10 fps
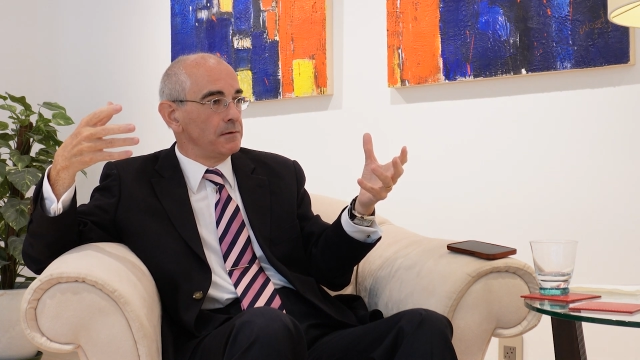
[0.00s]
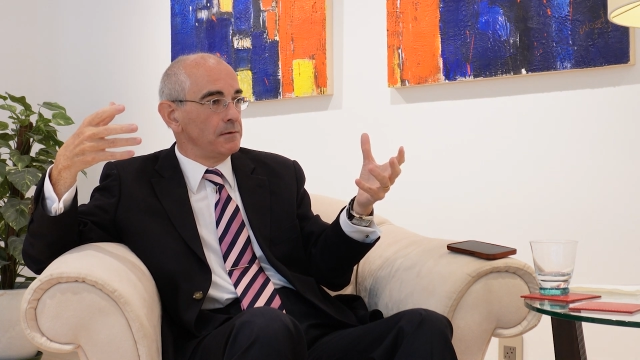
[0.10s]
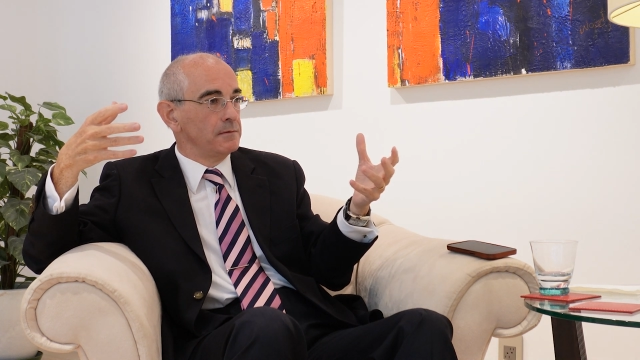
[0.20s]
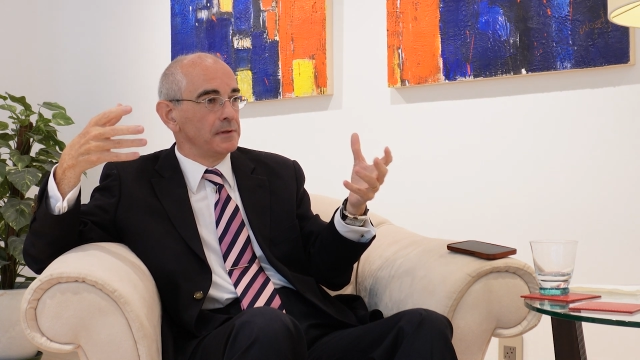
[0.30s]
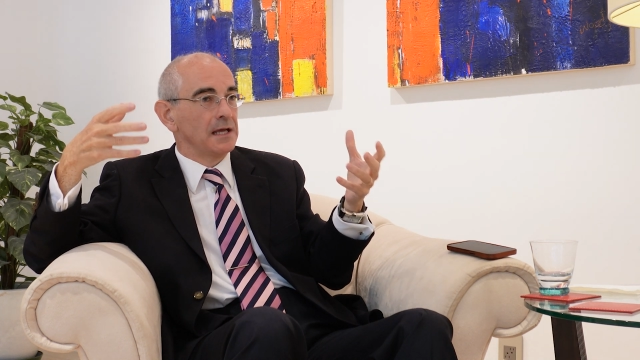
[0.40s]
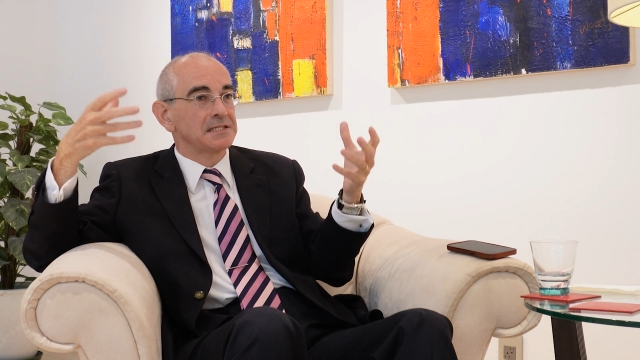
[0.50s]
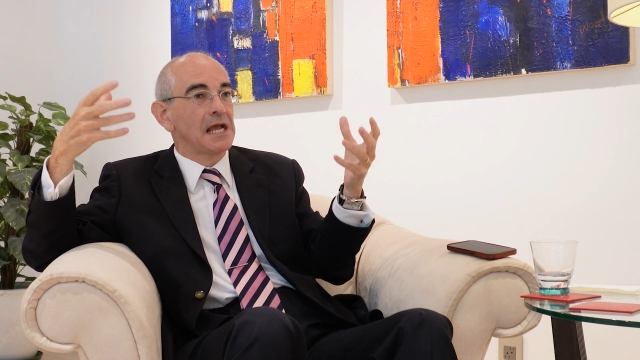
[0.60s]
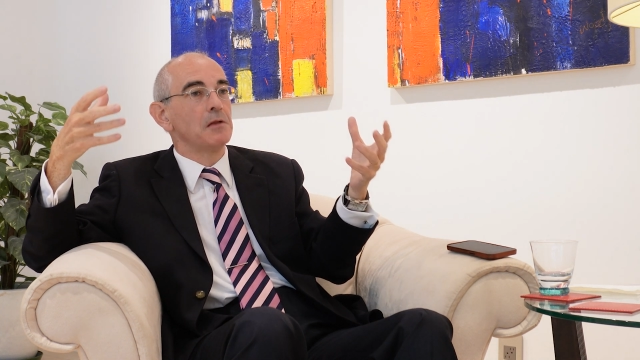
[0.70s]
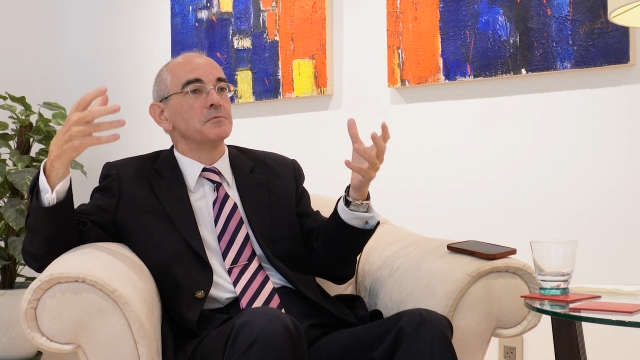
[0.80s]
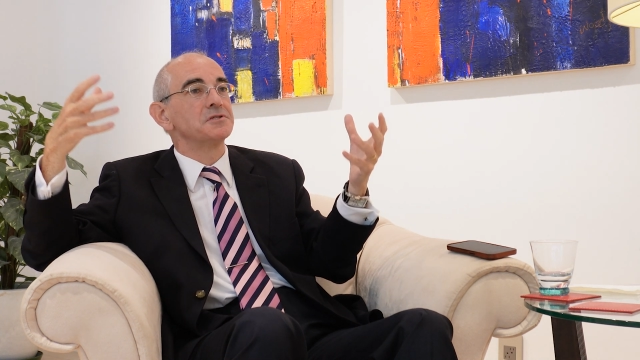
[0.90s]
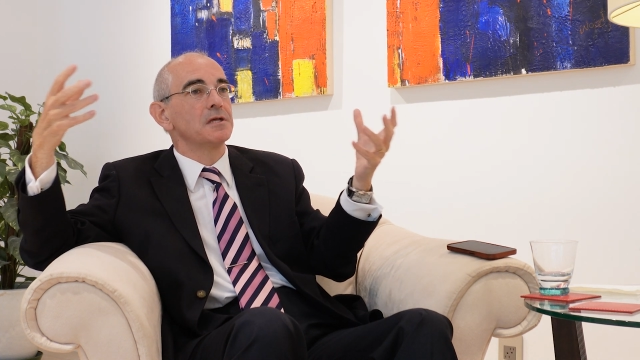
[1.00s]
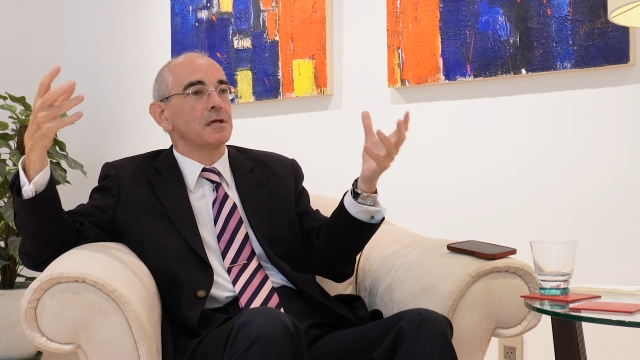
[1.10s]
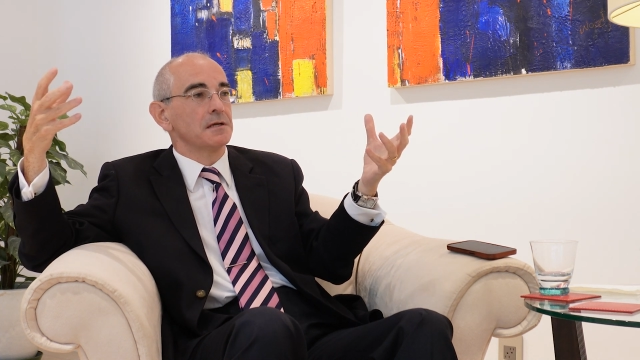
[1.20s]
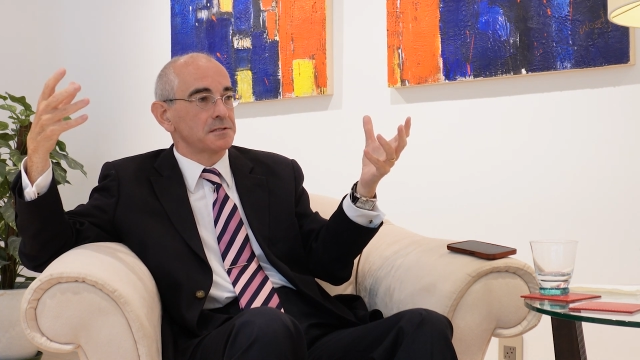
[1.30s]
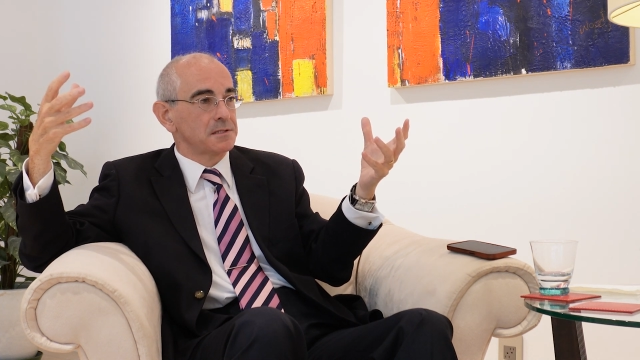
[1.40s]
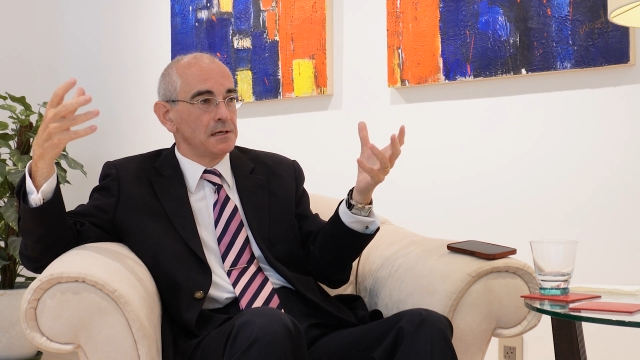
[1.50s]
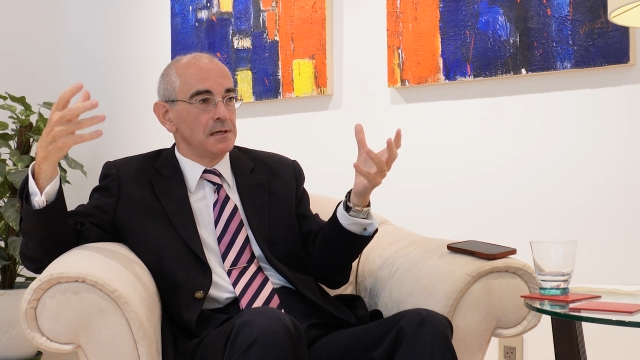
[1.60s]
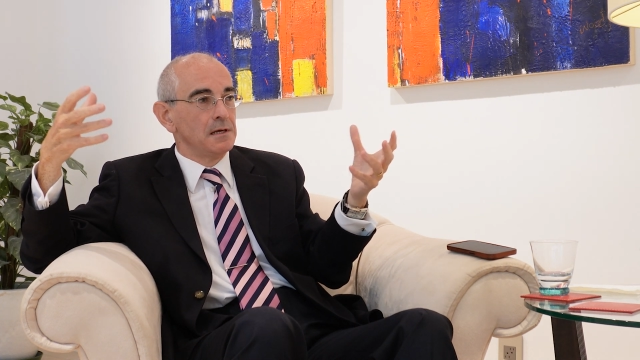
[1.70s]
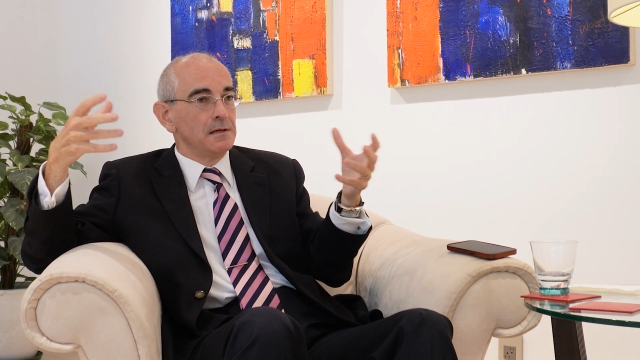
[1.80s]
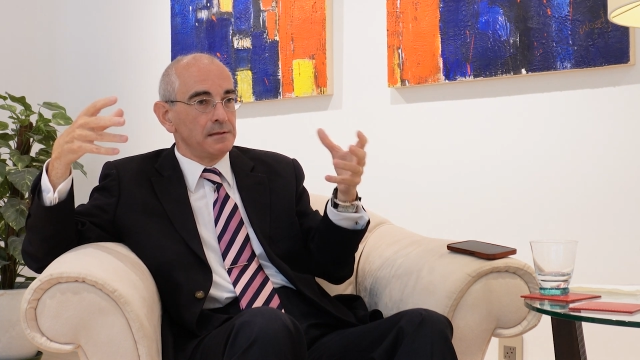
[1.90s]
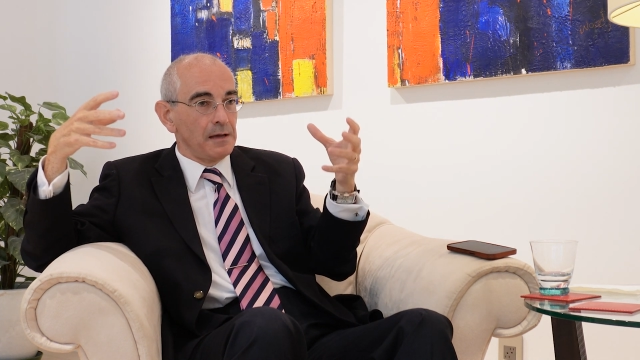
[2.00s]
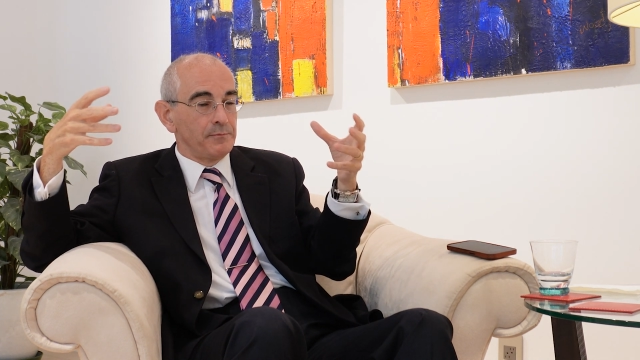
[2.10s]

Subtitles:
You know, the asylum seekers. They